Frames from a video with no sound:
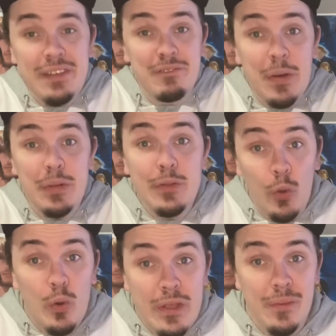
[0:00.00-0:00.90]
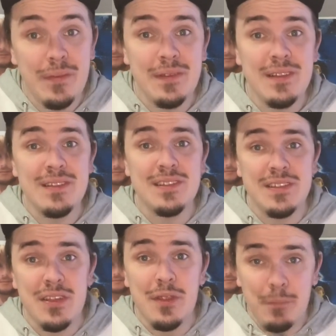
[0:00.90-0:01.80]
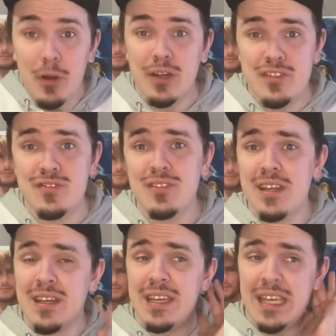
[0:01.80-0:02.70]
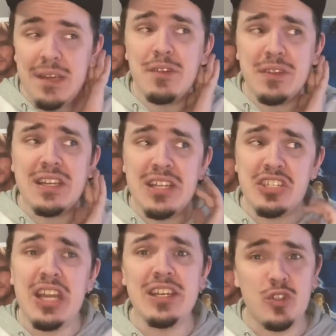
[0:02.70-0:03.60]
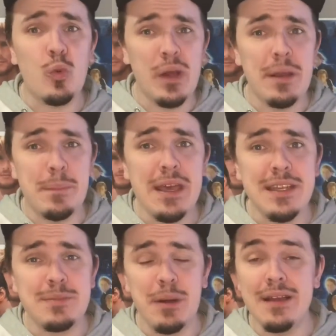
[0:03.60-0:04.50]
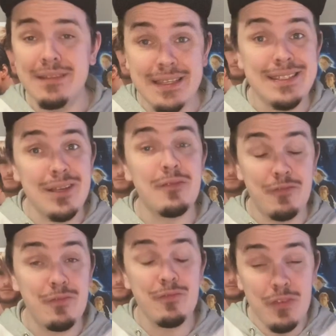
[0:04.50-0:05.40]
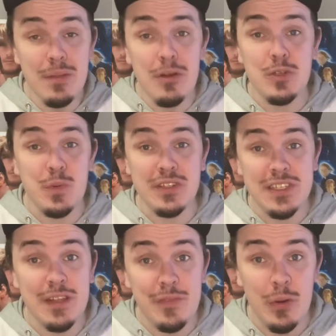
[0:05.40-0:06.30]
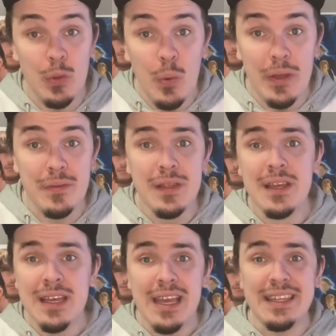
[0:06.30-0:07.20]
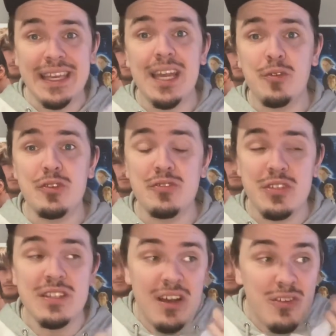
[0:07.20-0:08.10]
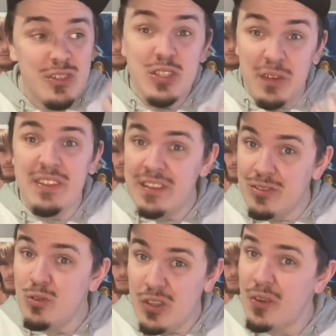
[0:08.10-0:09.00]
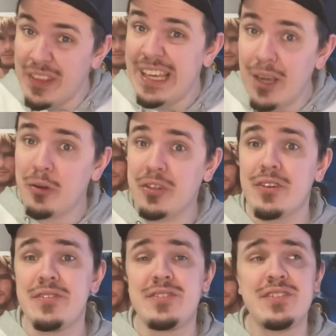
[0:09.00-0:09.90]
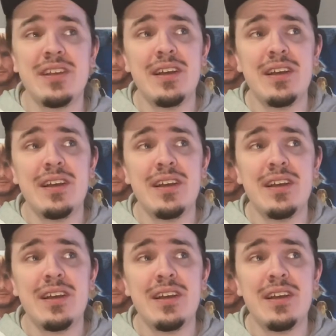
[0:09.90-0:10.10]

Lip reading: very loyal to the books, even though they did change quite a bit. But they still, for the most part, stayed very loyal, and the characters are still, those are the characters